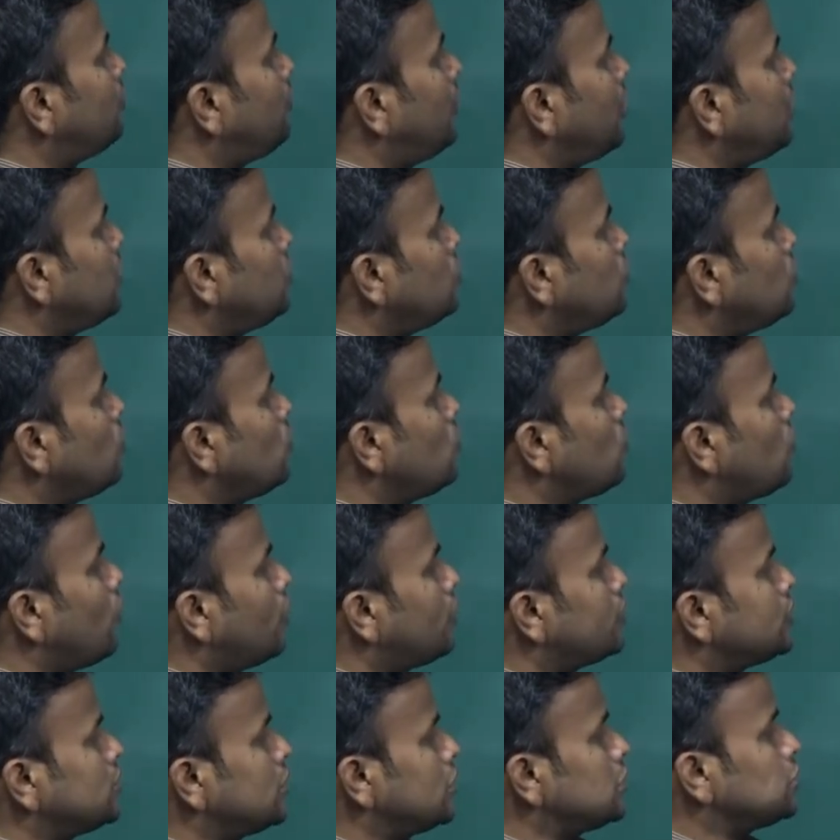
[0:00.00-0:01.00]
by 2
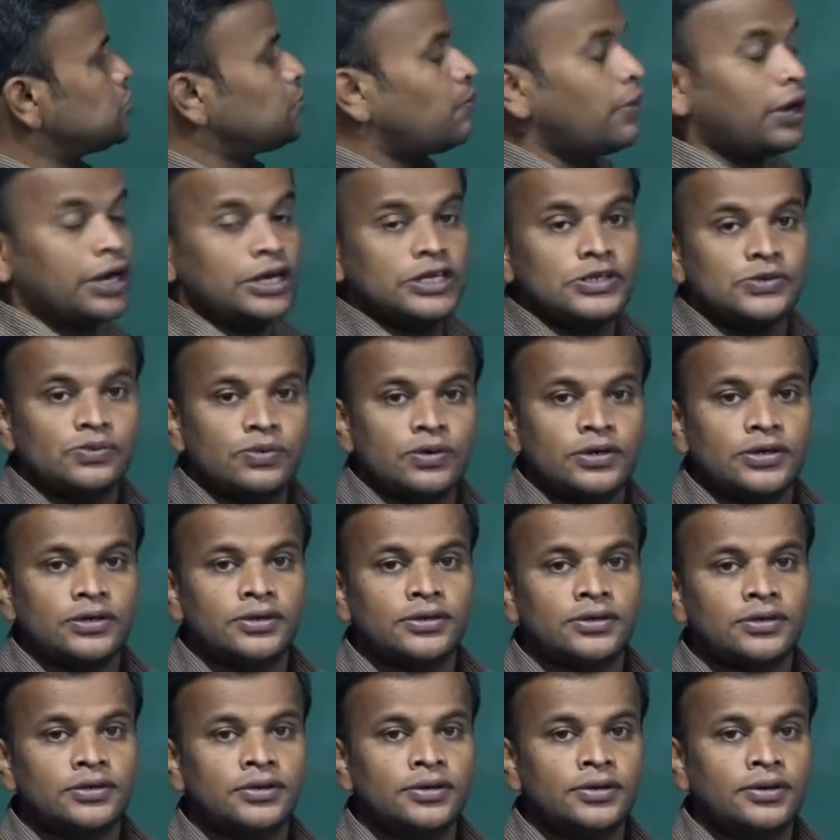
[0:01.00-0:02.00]
cos x minus 1.
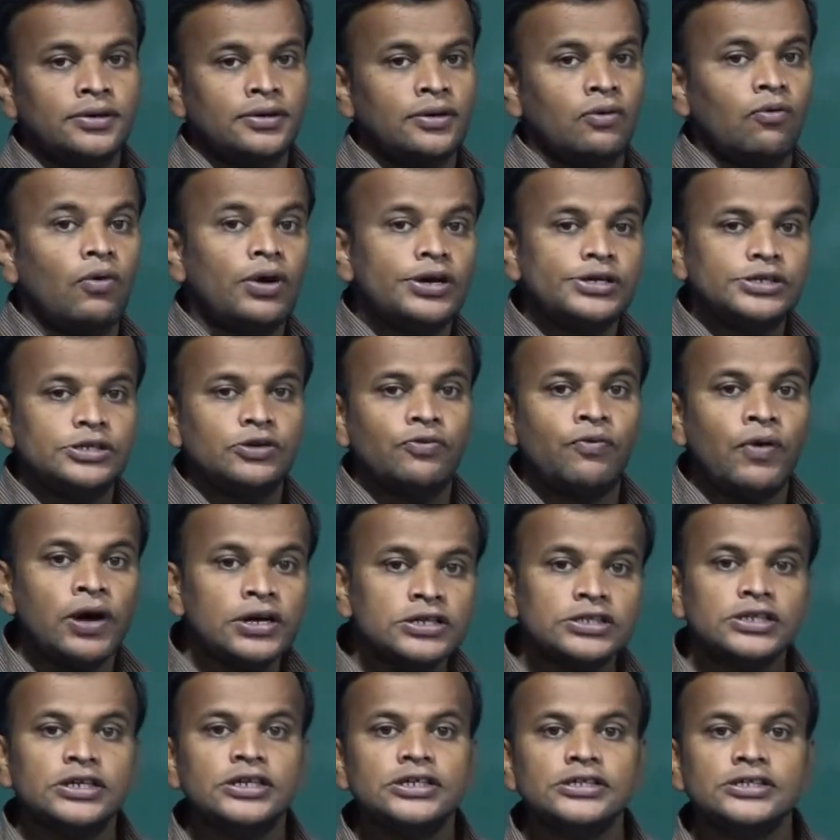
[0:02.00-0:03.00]
What is the
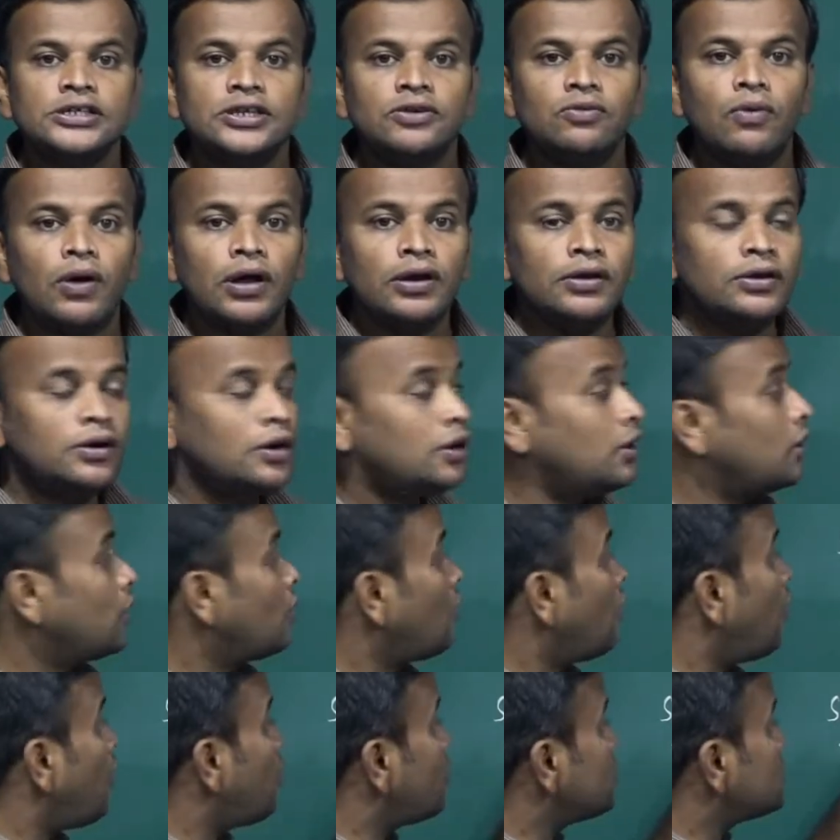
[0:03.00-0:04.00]
function is involved?
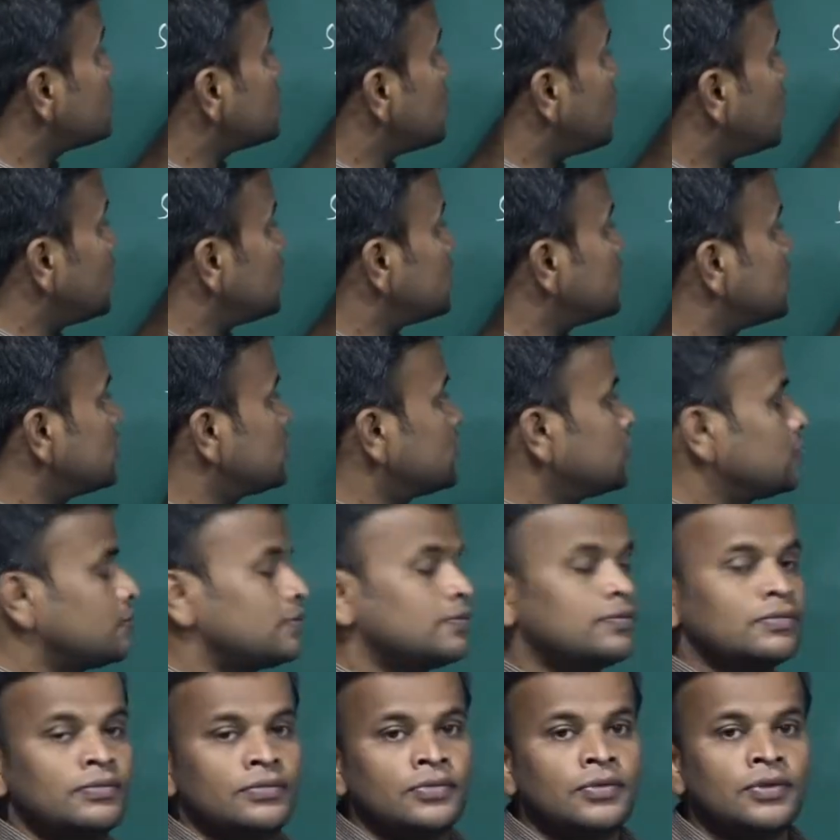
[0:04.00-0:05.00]
Cos x.
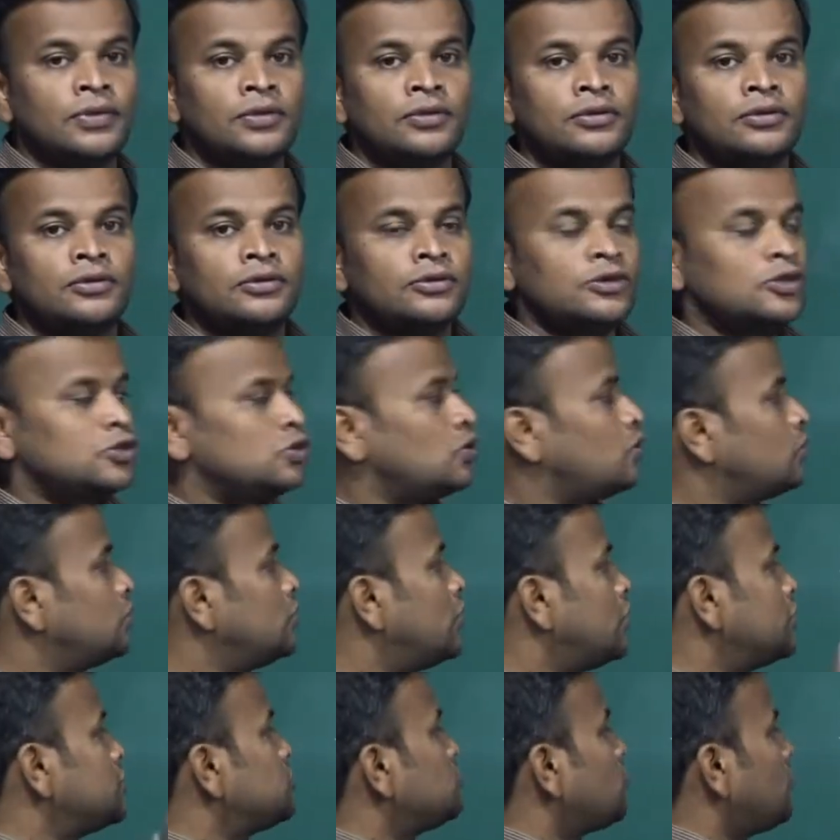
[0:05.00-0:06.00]
So
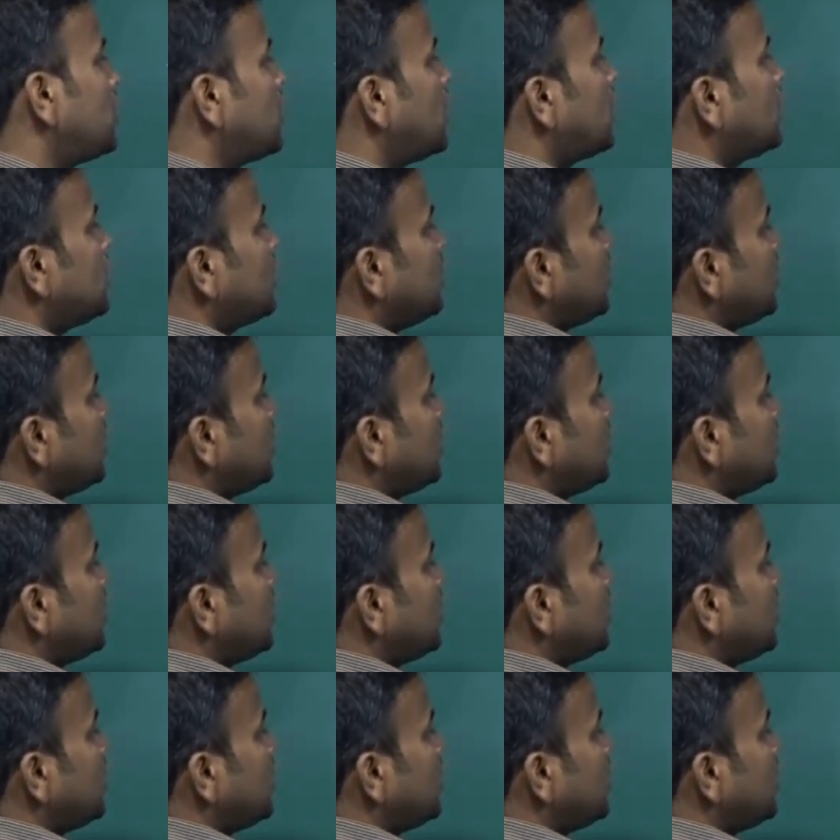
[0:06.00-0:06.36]
that's why I